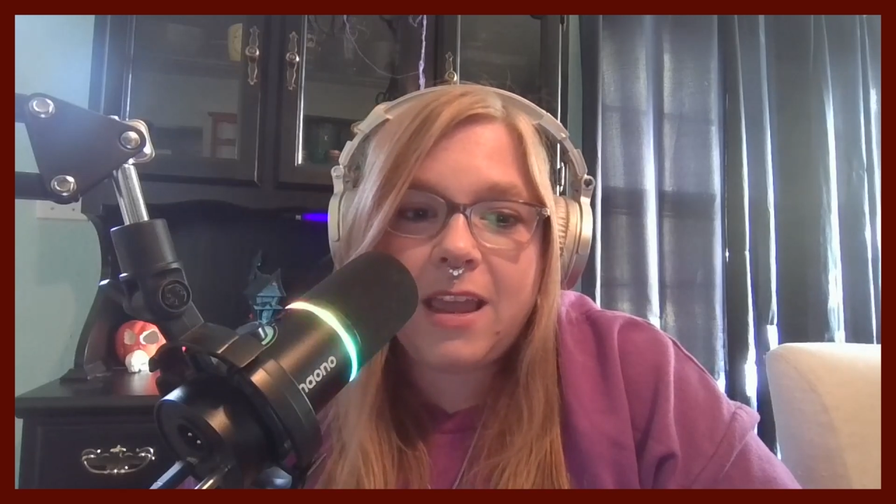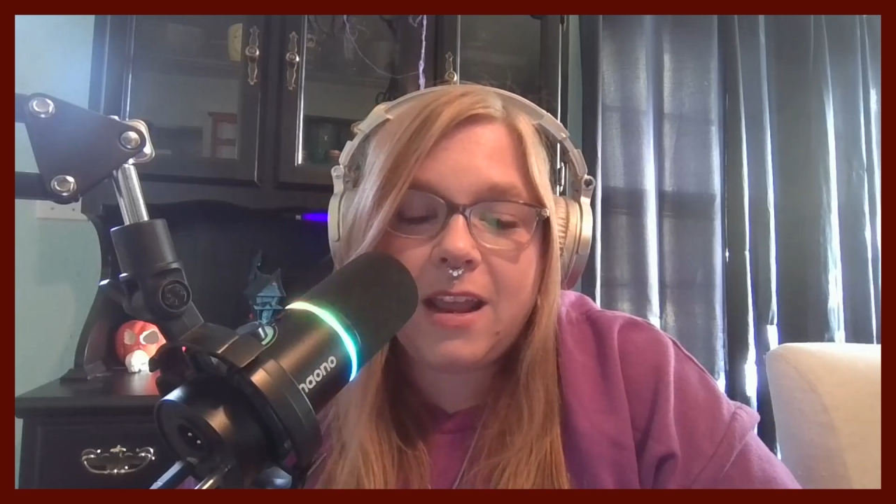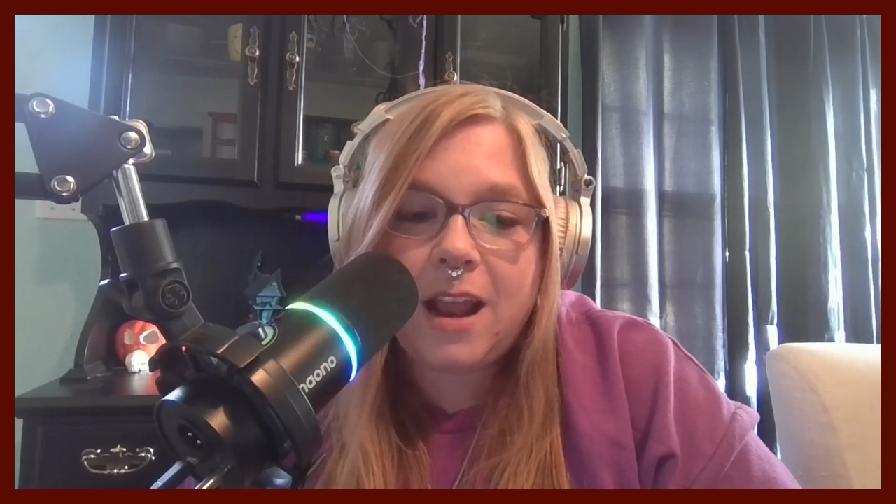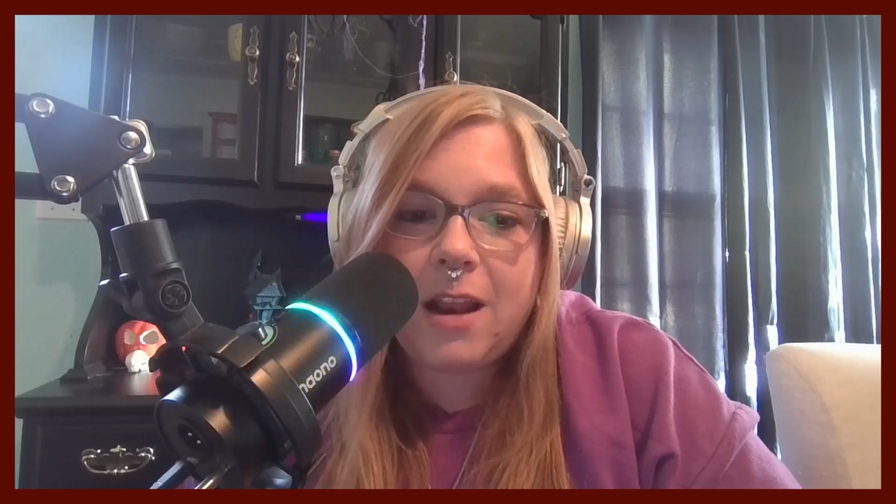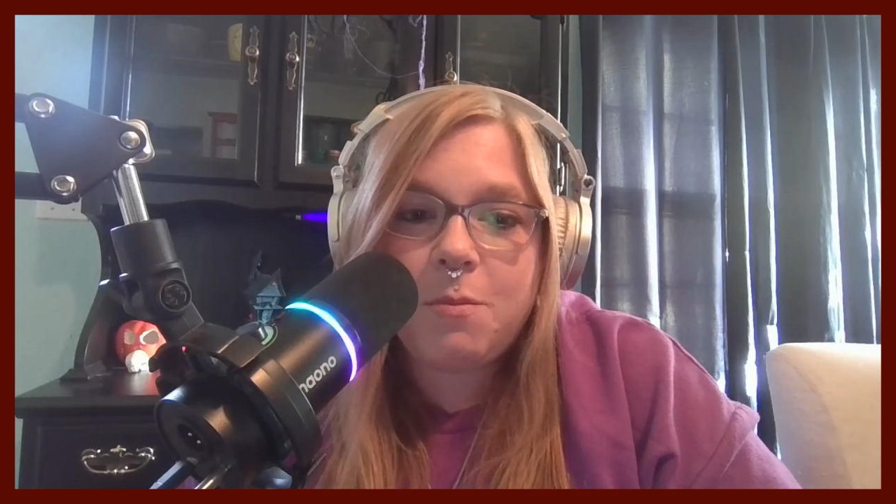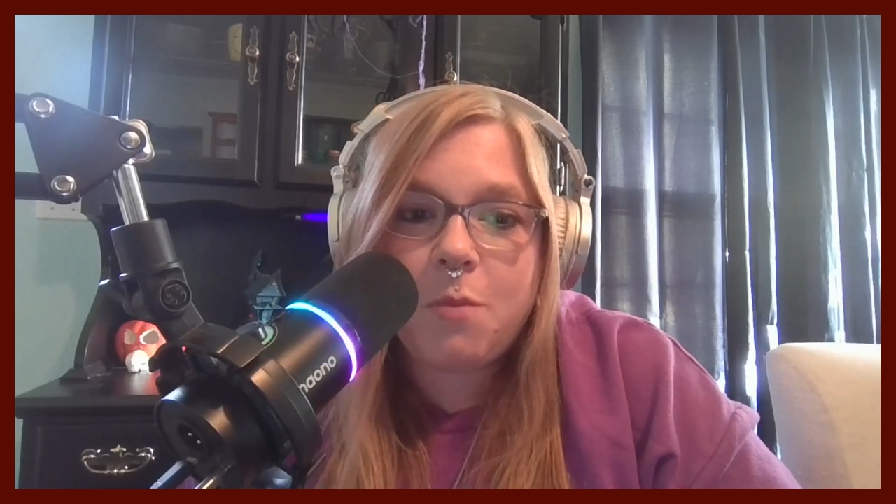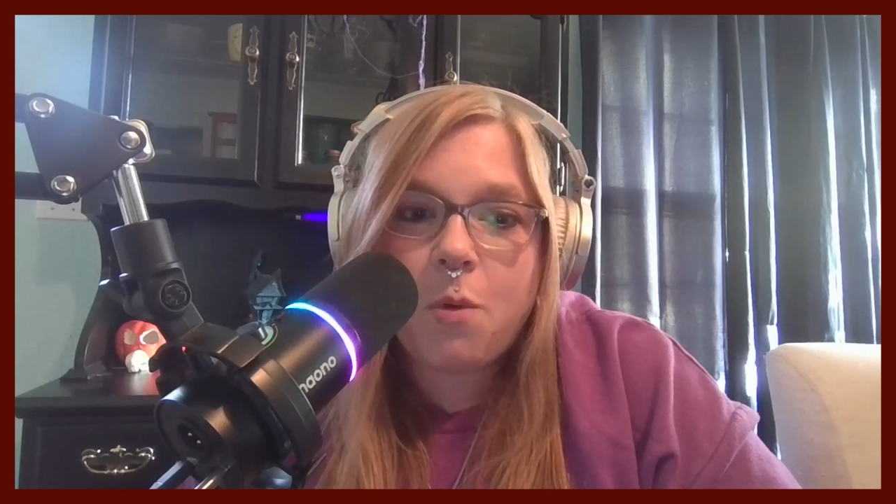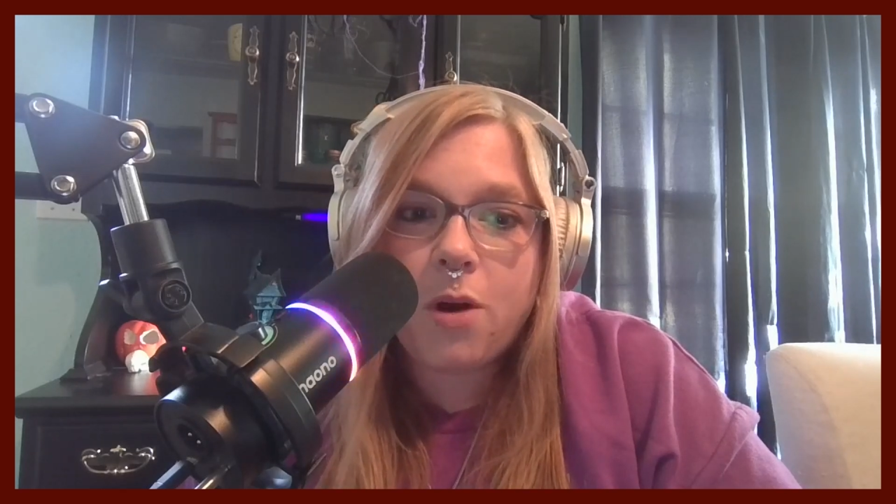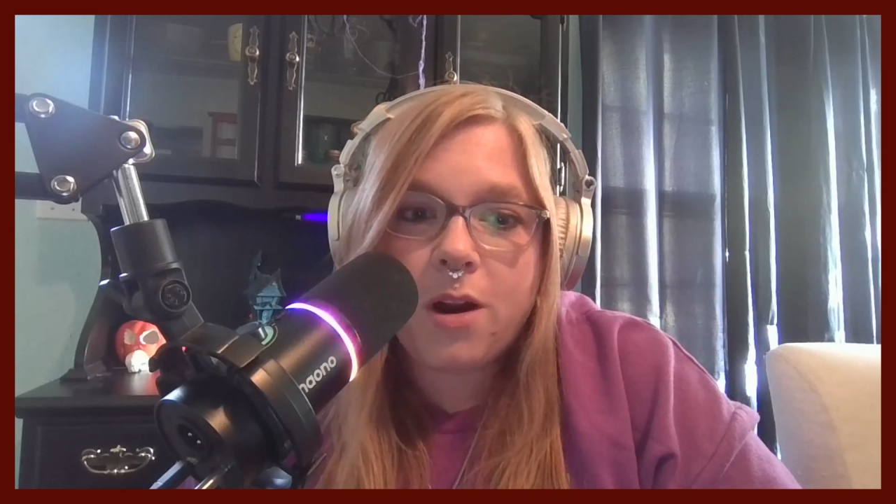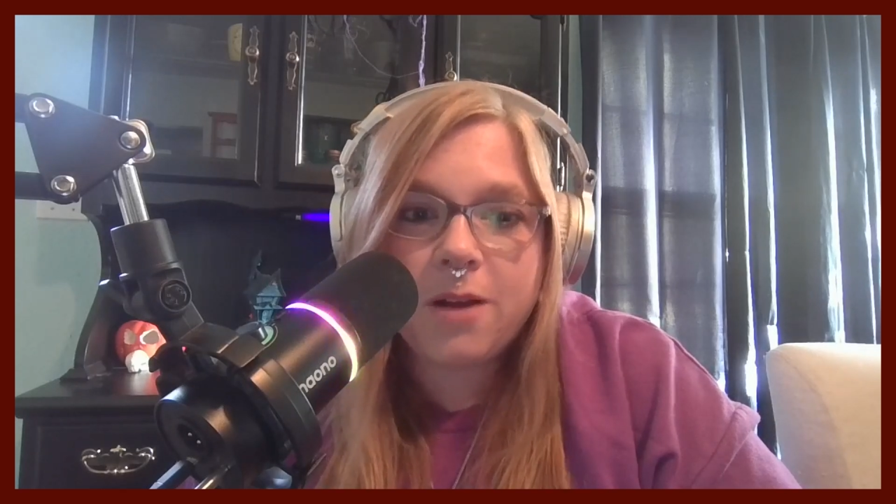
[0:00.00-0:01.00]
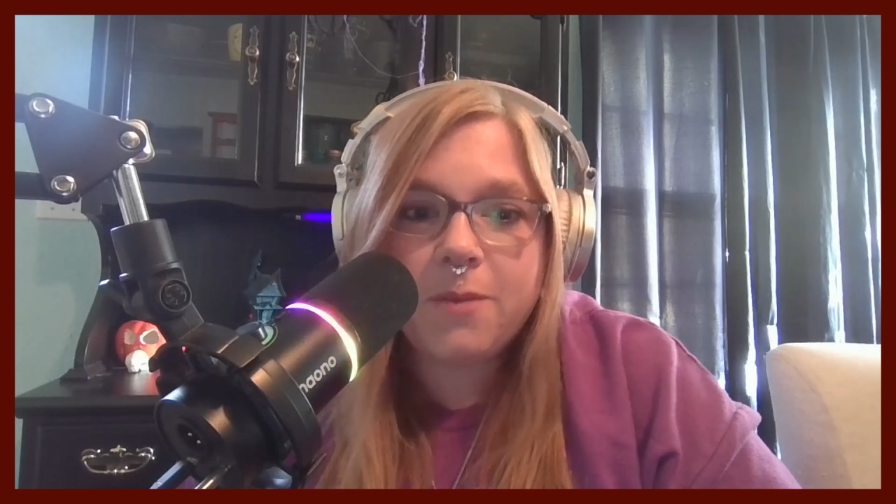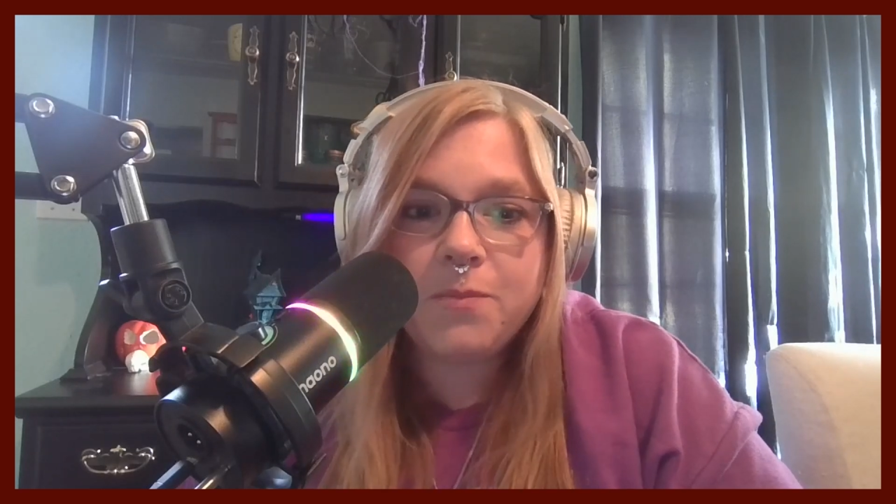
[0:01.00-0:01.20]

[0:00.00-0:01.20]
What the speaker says: it anymore.